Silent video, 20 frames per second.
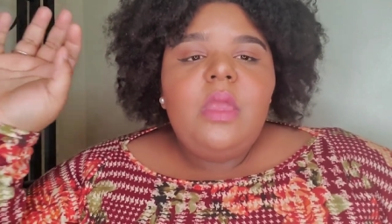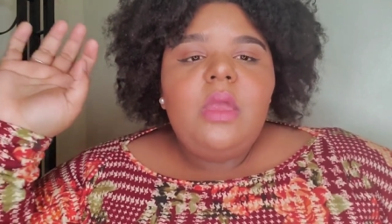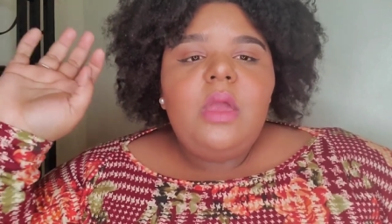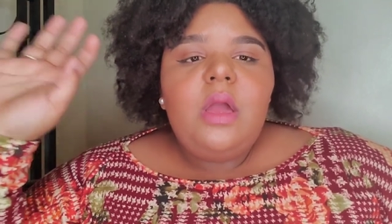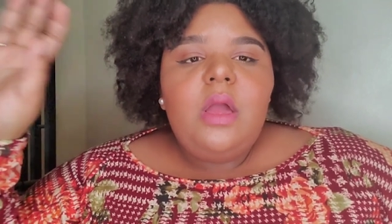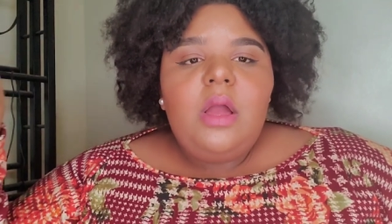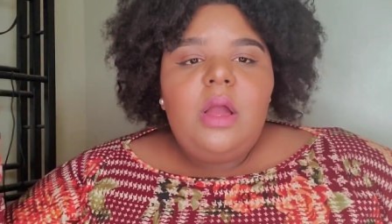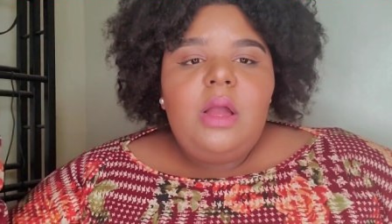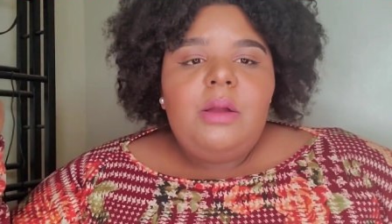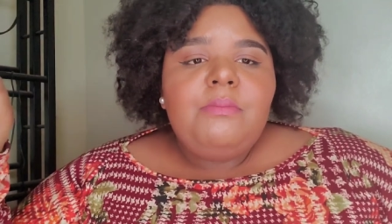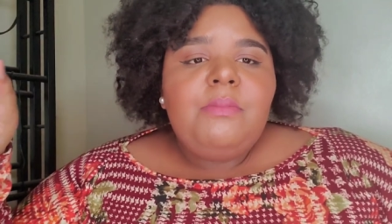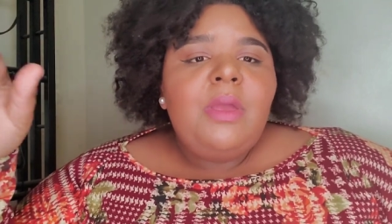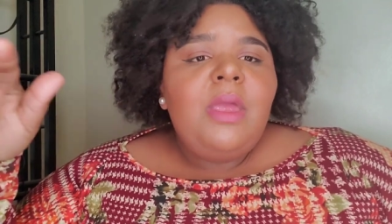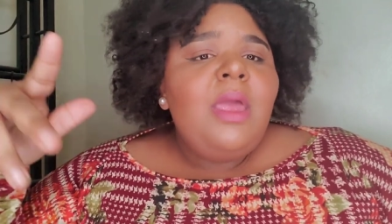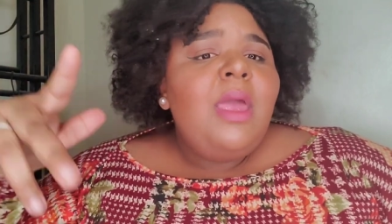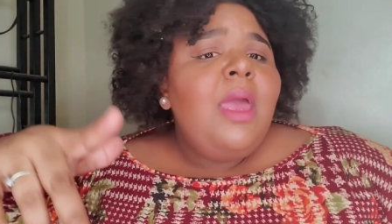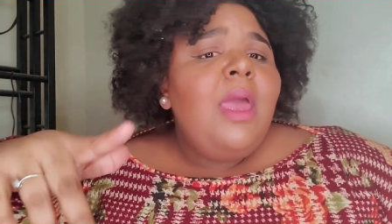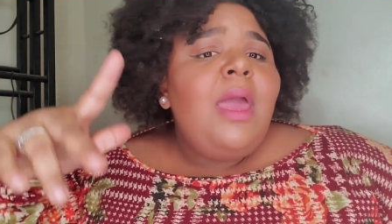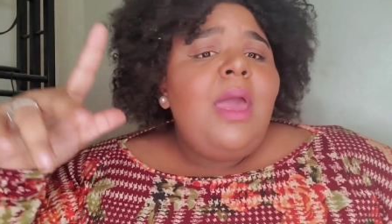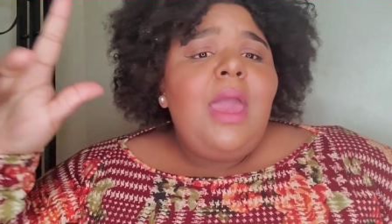Um,
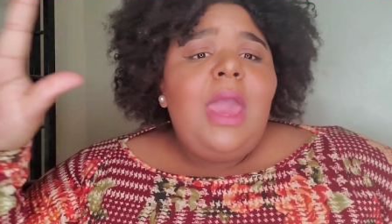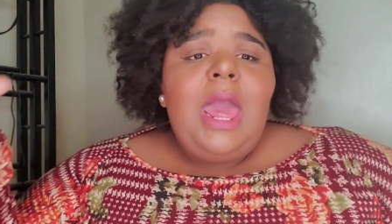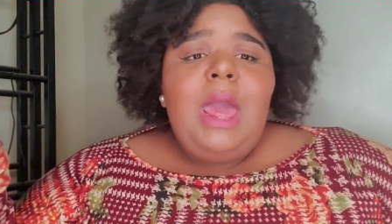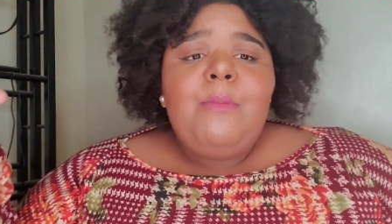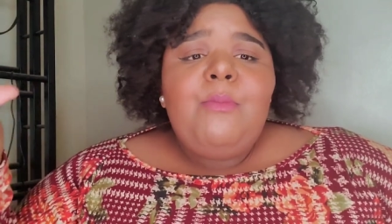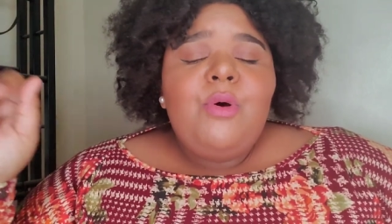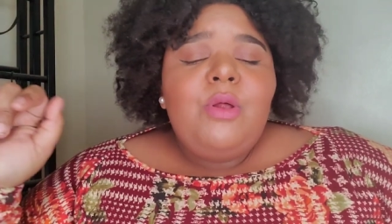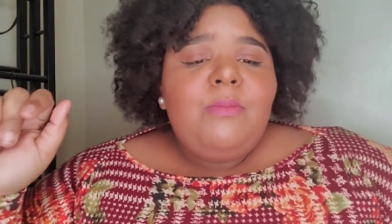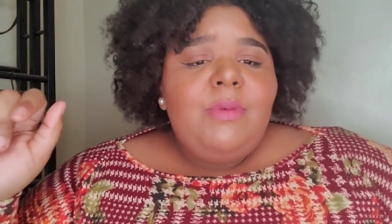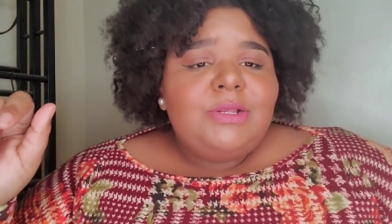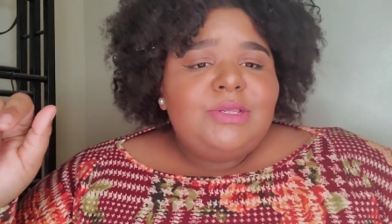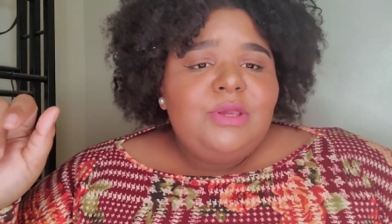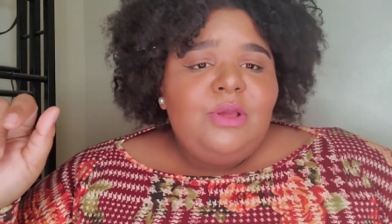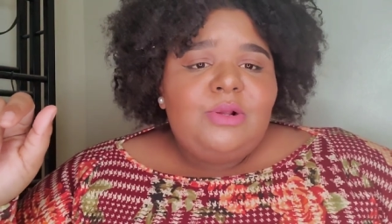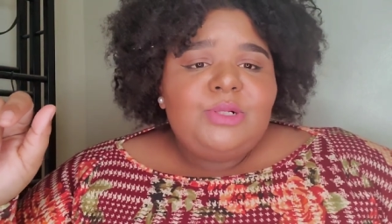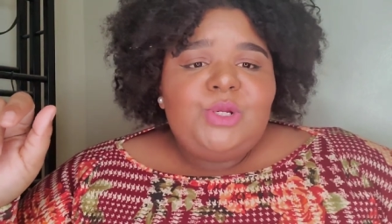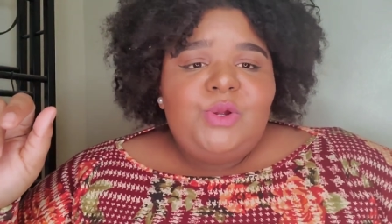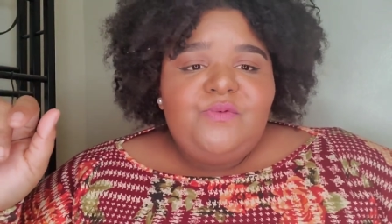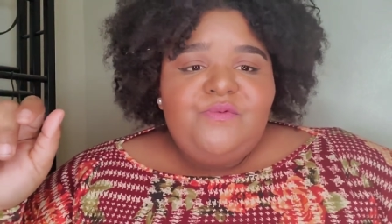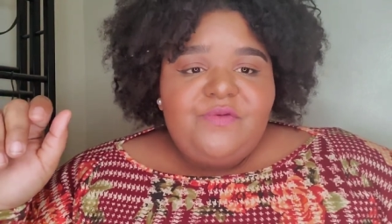and I bought a mustard
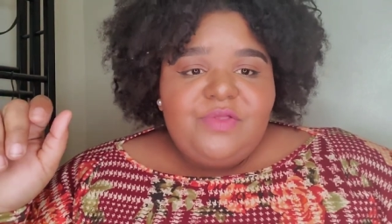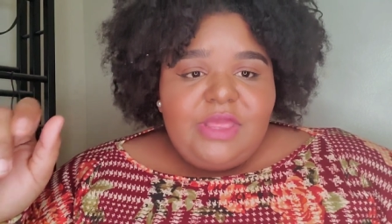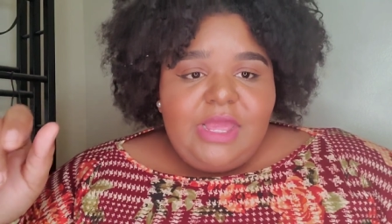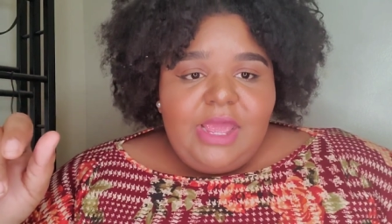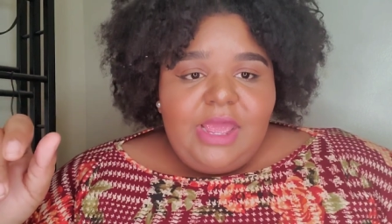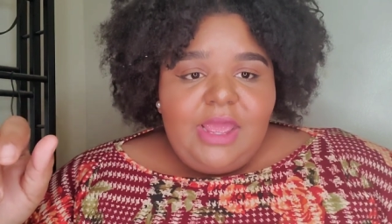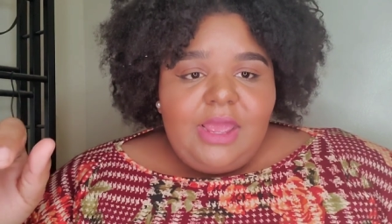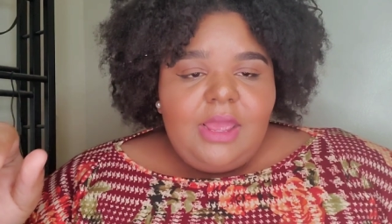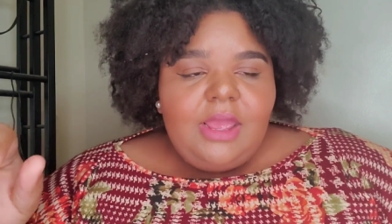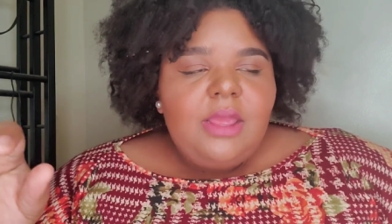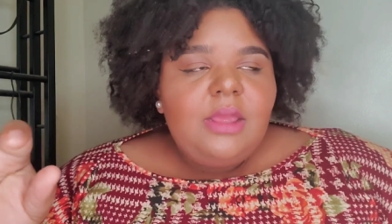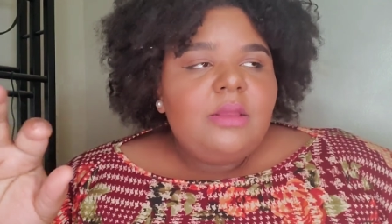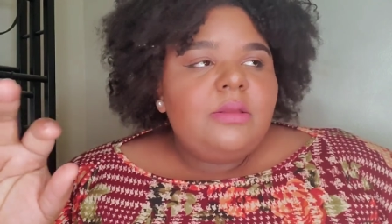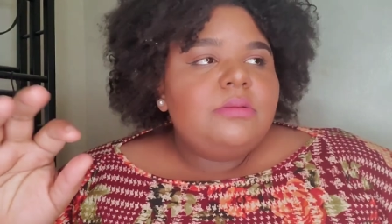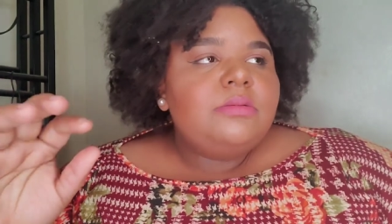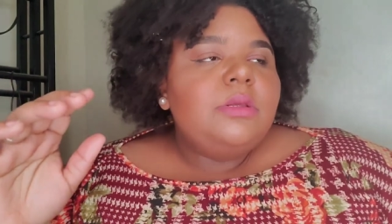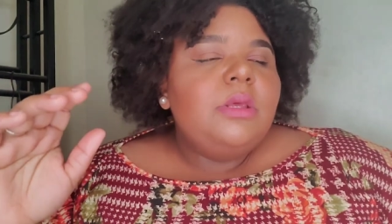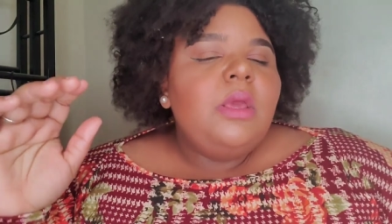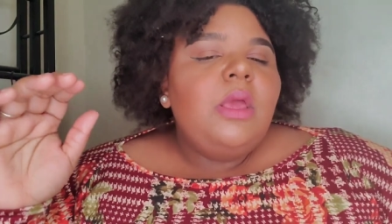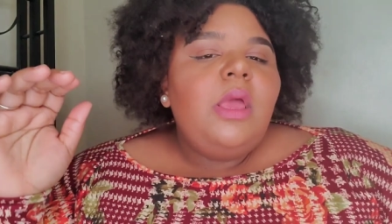yellow shirt for that.
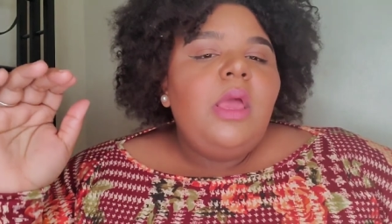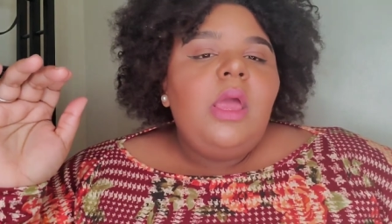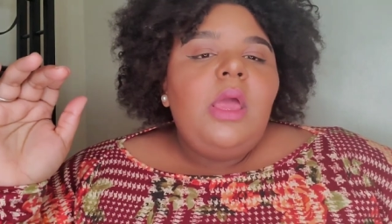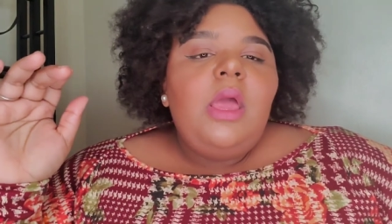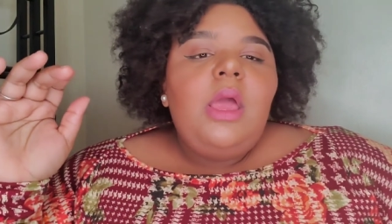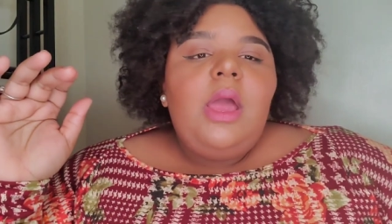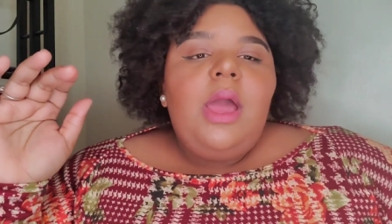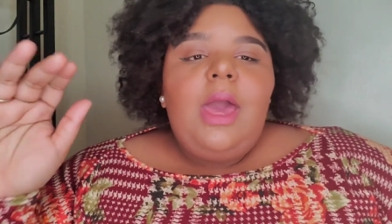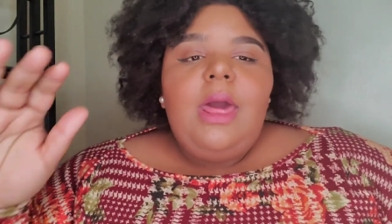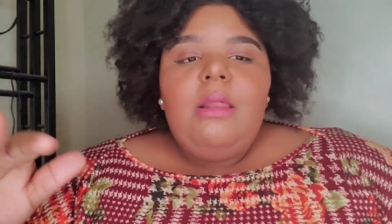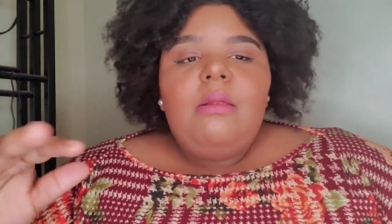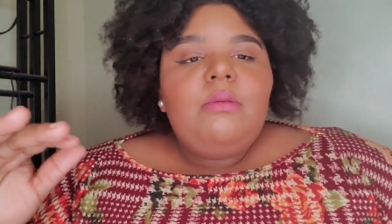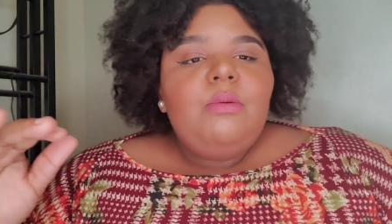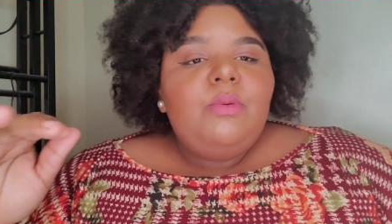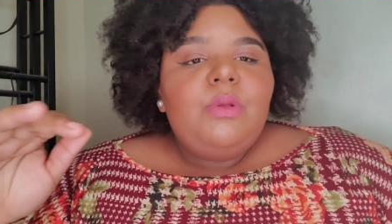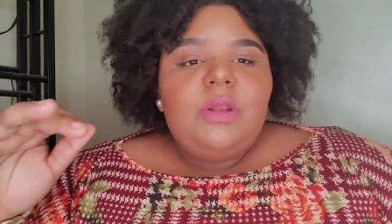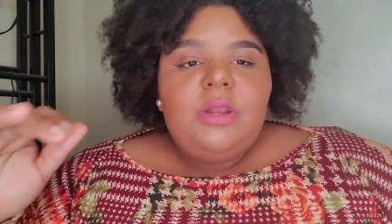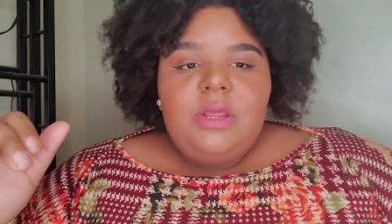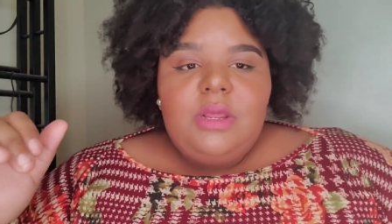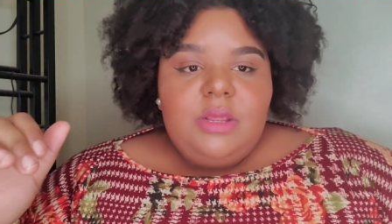I don't know
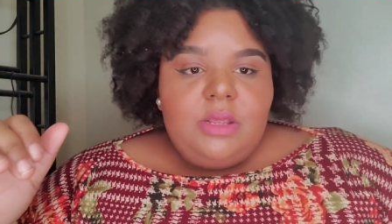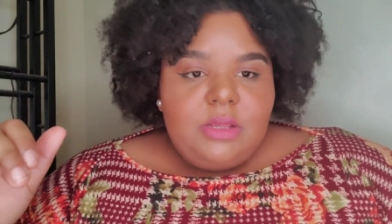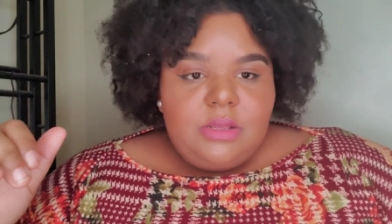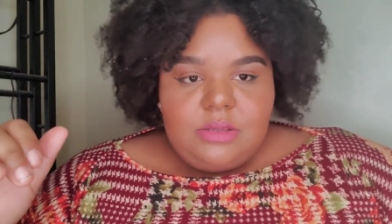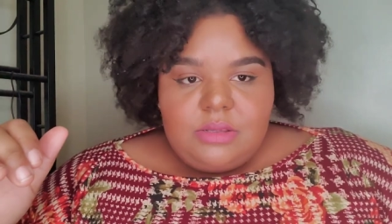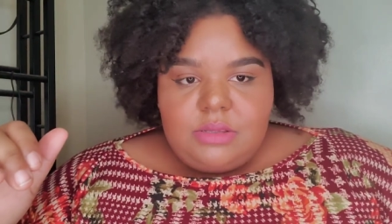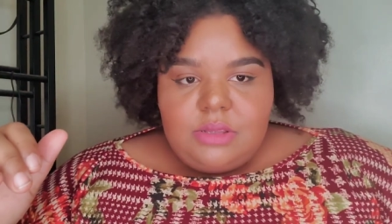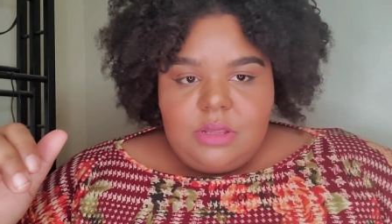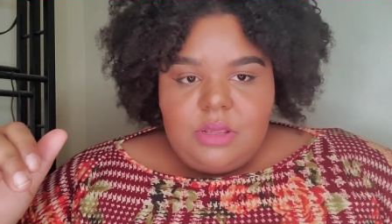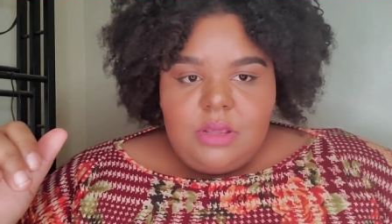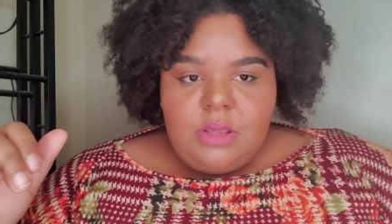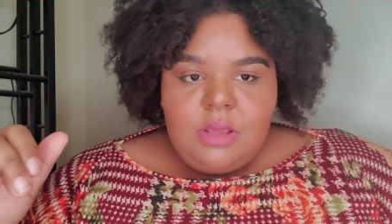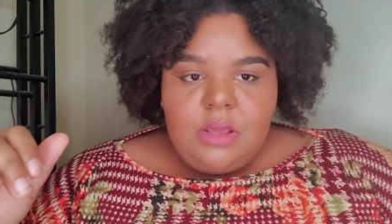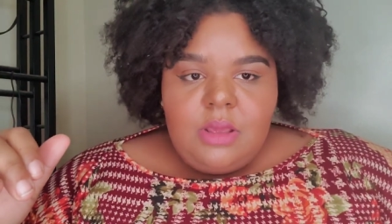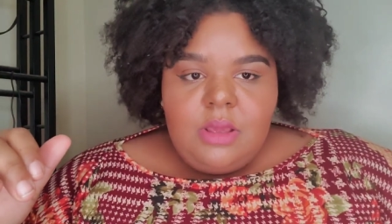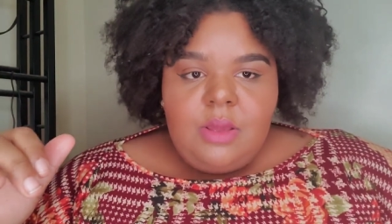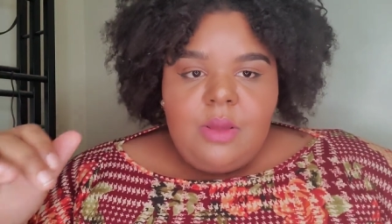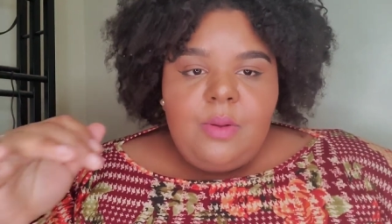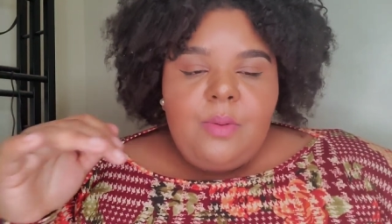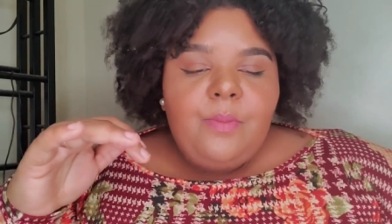what it is,
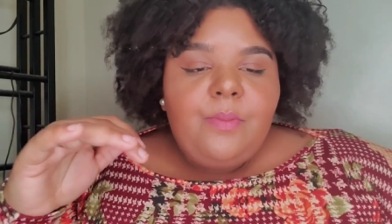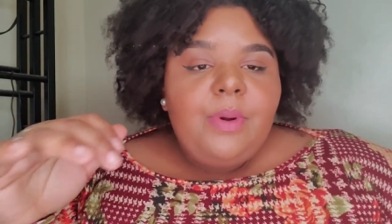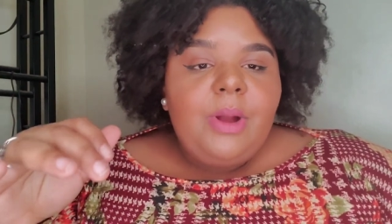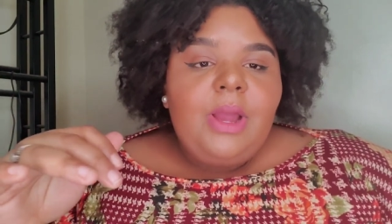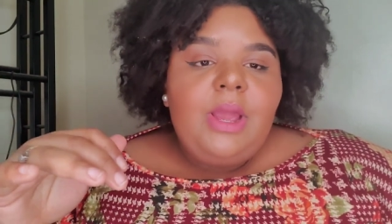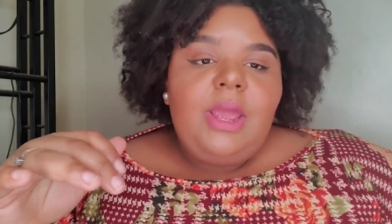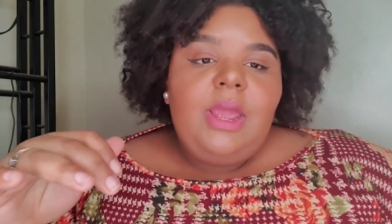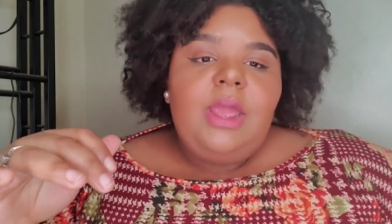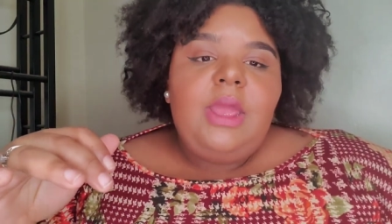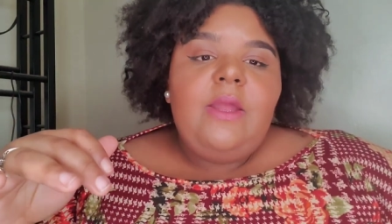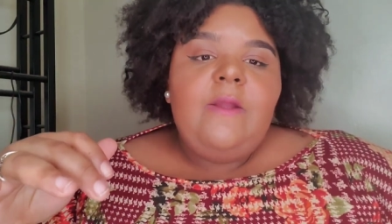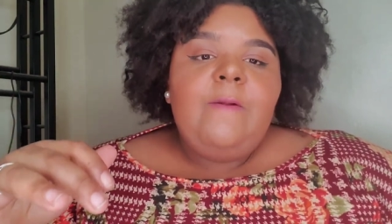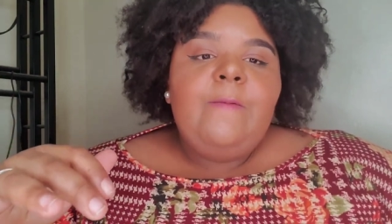but